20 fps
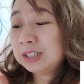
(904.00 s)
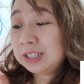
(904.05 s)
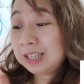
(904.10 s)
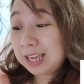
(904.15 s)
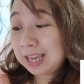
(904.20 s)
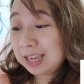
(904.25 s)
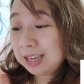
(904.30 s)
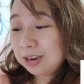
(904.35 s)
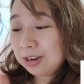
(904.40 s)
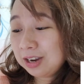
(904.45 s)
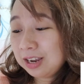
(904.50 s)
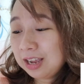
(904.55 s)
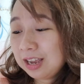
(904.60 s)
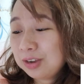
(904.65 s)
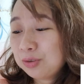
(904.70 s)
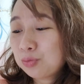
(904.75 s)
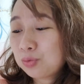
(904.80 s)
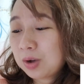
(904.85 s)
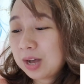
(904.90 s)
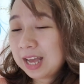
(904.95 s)
stay
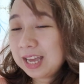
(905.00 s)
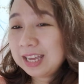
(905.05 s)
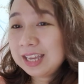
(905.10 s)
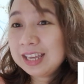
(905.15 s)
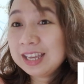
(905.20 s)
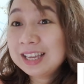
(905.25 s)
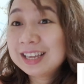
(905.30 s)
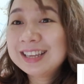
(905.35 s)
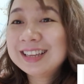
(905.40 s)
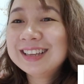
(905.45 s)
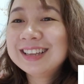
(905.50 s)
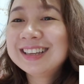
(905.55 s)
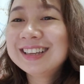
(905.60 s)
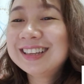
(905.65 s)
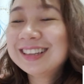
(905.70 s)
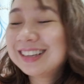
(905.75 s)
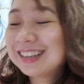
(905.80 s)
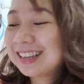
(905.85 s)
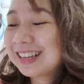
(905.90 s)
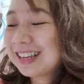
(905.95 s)
and why?
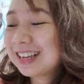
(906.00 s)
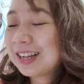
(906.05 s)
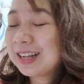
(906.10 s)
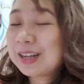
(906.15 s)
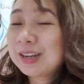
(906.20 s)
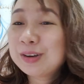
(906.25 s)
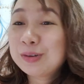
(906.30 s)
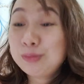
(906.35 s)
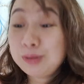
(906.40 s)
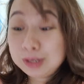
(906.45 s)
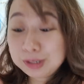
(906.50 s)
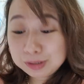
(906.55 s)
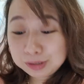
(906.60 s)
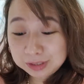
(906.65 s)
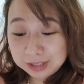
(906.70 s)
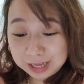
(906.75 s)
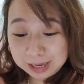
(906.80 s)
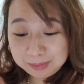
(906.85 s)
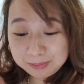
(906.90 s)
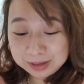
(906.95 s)
Will
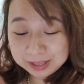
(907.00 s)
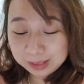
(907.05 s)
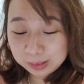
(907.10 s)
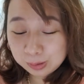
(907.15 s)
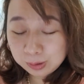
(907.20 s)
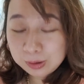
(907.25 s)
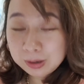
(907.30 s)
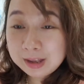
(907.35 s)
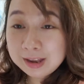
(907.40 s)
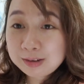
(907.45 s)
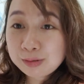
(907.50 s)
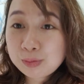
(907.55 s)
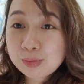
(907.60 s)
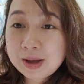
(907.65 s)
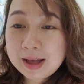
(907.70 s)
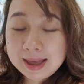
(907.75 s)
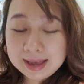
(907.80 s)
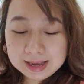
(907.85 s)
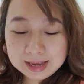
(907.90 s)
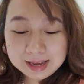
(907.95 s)
you stay ba to and
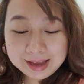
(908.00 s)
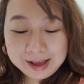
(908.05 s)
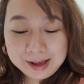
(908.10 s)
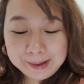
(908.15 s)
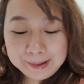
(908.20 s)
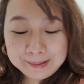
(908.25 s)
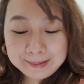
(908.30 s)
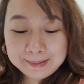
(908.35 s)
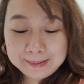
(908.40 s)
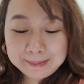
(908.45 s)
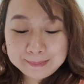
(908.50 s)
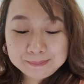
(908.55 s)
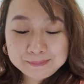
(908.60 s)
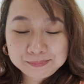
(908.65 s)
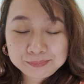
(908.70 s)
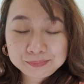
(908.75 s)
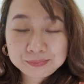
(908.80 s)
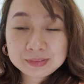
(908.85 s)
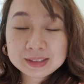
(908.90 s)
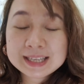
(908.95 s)
why?
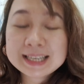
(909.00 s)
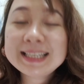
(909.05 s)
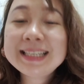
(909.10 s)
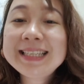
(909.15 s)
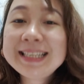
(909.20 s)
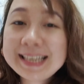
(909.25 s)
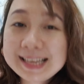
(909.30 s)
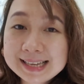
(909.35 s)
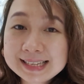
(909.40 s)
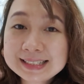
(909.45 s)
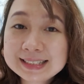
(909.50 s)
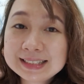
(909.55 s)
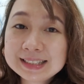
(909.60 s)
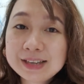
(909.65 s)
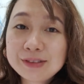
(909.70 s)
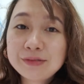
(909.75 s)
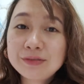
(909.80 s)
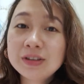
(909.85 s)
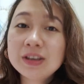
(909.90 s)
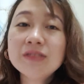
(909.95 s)
Yes,
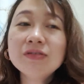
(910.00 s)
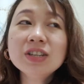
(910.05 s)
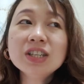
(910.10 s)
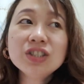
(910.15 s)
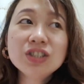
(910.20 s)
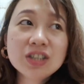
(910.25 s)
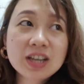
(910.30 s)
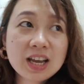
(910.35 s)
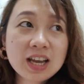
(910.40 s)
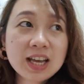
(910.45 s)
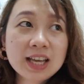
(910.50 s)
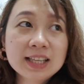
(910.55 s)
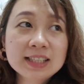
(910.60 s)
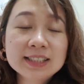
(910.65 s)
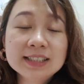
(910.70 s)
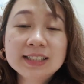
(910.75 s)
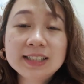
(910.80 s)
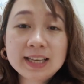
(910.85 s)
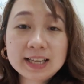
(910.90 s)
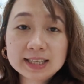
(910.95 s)
if given a
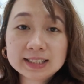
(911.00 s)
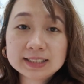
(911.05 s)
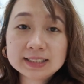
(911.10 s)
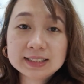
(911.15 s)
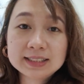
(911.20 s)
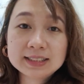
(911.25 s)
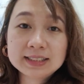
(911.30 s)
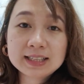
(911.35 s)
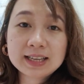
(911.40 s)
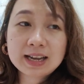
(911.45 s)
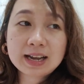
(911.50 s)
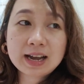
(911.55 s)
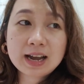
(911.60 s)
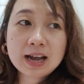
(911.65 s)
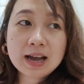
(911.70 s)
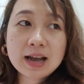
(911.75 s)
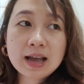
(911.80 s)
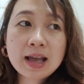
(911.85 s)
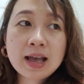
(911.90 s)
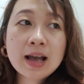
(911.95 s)
chance, yes.
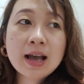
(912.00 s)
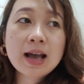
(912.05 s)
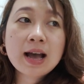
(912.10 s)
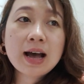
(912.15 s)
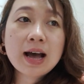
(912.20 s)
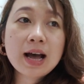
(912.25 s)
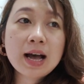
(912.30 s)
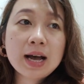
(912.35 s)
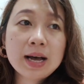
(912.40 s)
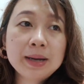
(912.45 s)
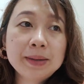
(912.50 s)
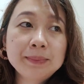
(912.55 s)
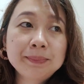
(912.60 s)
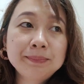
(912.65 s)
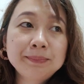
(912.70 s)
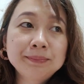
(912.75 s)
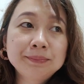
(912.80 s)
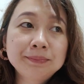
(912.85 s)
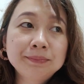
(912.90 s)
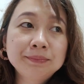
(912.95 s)

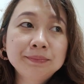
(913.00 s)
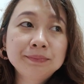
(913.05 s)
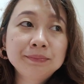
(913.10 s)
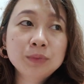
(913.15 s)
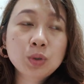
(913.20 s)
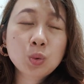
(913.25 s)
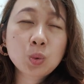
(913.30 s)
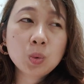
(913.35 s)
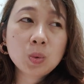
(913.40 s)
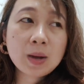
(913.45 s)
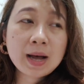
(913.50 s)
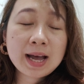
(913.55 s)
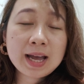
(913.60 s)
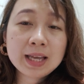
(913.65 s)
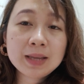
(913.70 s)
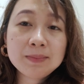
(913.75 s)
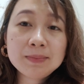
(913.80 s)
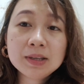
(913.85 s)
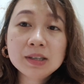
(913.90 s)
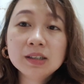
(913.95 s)

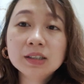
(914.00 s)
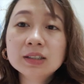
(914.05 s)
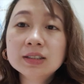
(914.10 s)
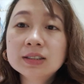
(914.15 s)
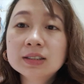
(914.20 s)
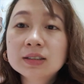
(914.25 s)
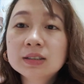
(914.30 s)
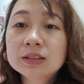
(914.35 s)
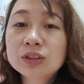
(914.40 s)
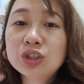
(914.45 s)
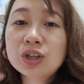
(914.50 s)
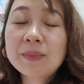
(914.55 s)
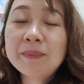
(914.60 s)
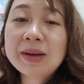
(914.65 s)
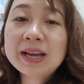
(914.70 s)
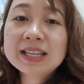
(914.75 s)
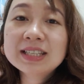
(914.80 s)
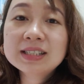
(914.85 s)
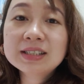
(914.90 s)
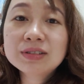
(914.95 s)
Why? Because
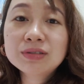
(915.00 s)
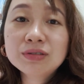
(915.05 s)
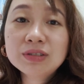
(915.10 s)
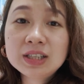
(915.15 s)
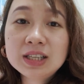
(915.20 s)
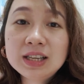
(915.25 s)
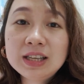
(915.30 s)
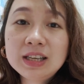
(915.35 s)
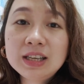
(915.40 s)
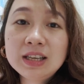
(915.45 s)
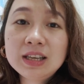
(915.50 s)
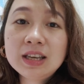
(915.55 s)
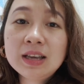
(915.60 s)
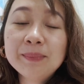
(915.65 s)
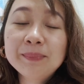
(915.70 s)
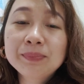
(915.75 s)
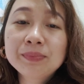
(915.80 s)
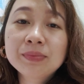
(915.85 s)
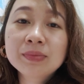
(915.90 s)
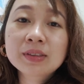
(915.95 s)
Japan is
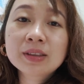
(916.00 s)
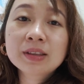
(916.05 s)
really